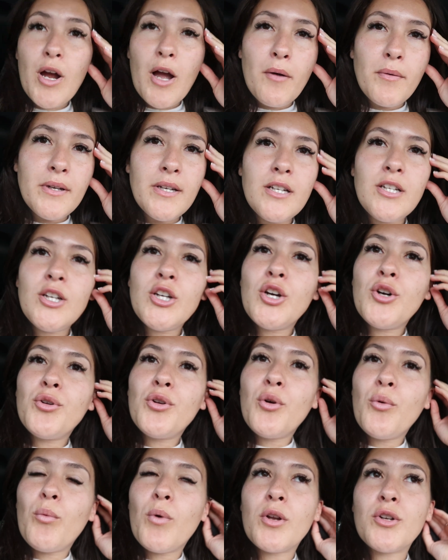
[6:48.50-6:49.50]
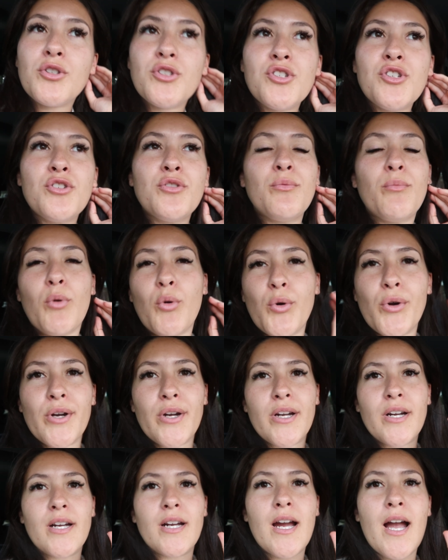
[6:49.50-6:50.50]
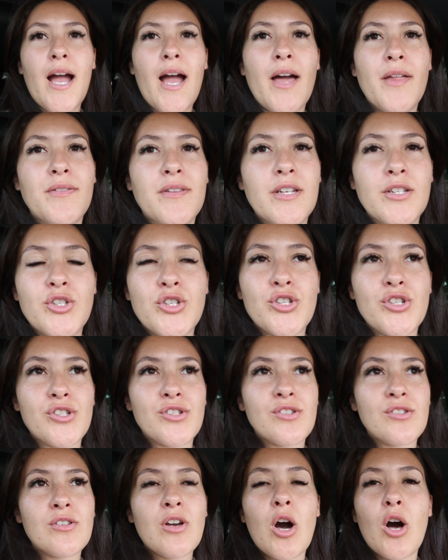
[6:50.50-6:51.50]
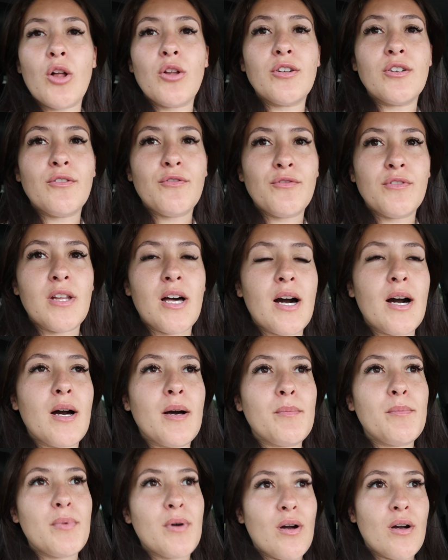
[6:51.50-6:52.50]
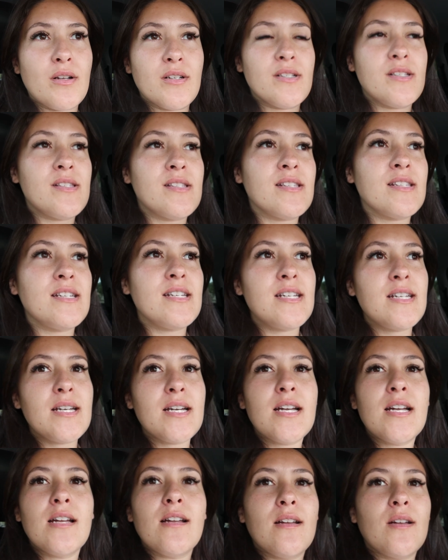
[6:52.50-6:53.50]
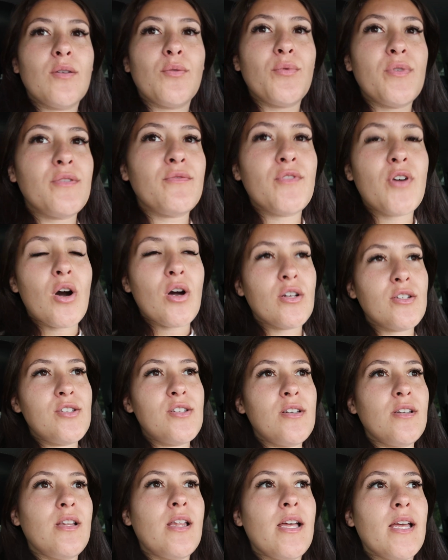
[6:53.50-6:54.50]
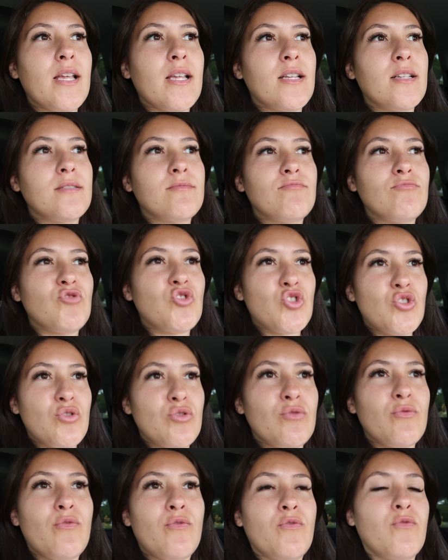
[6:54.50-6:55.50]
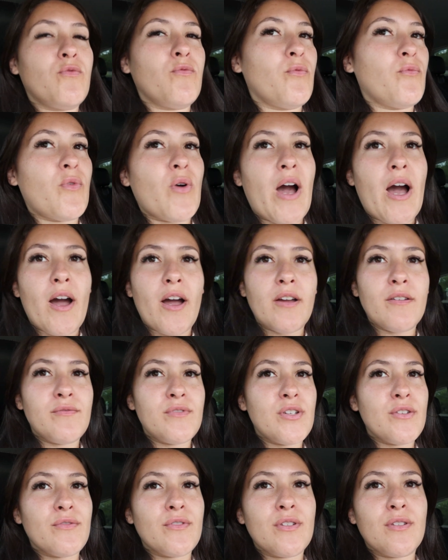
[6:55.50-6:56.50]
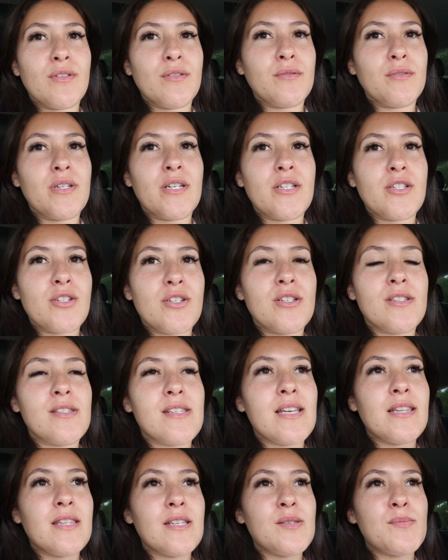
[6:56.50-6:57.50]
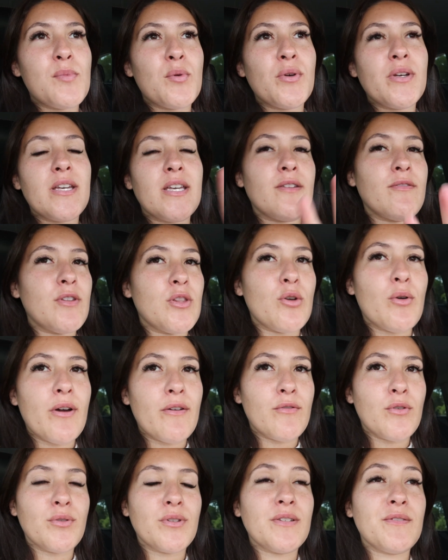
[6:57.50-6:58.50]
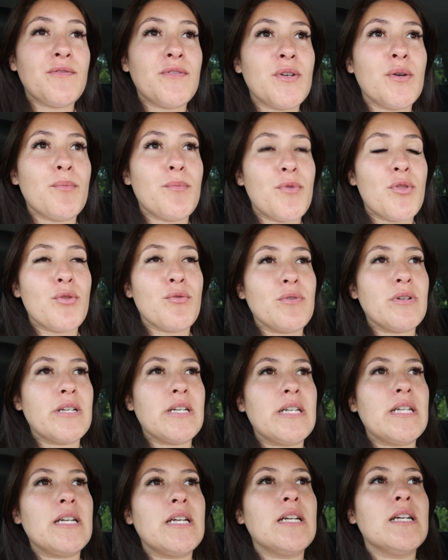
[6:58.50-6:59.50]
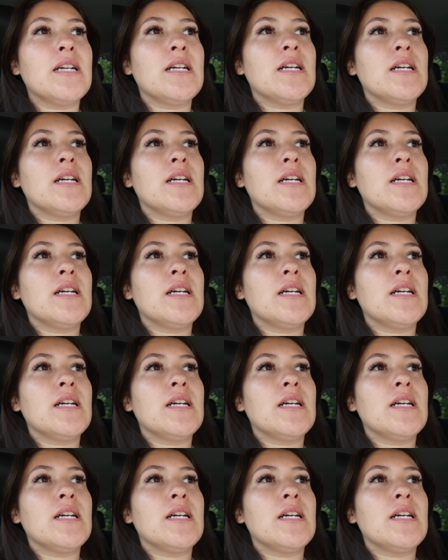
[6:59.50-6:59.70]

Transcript: probably gonna go to one or two more and then just call it a flop. Honestly, we've gone to like 5 different locations at this point, even though I've only filmed 3,